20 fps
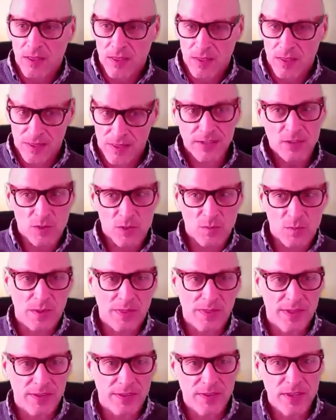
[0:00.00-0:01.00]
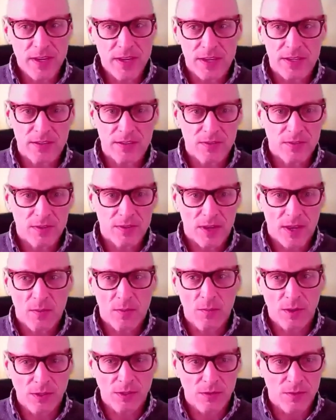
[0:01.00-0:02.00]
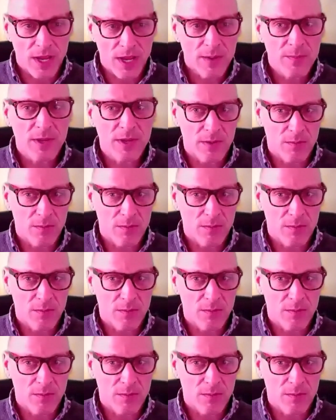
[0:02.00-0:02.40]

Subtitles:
this is what this is. And when you name it,